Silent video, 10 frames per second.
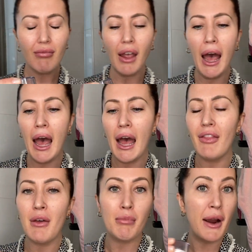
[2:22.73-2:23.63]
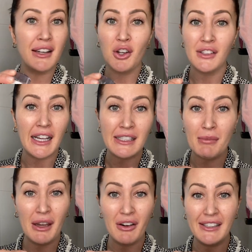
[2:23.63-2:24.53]
The brand contacted
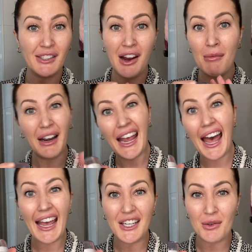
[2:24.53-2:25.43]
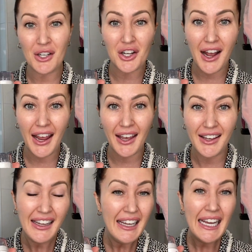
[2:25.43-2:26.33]
me on Instagram, like, hey, do you want to try it?
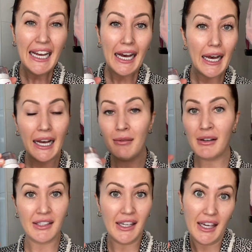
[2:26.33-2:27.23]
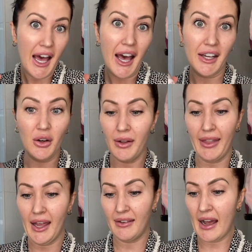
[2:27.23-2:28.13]
I was like, yeah, go on
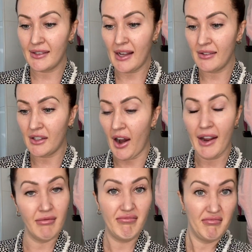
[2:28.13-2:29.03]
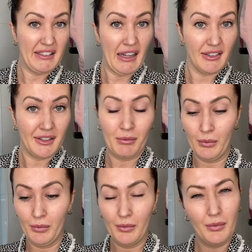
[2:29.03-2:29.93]
then. That sounds great. Sounds
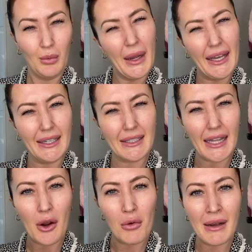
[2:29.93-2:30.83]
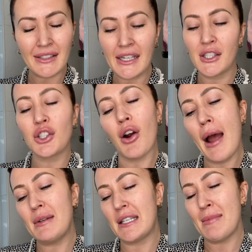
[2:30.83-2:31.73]
weird. They
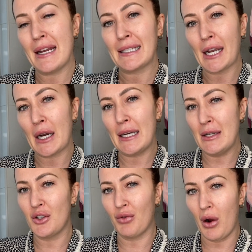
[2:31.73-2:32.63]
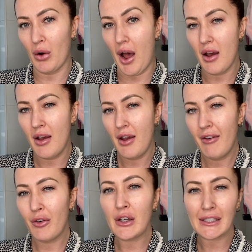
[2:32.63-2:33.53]
described it to me as like a lint roller
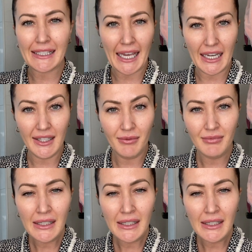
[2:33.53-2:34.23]
for your skin.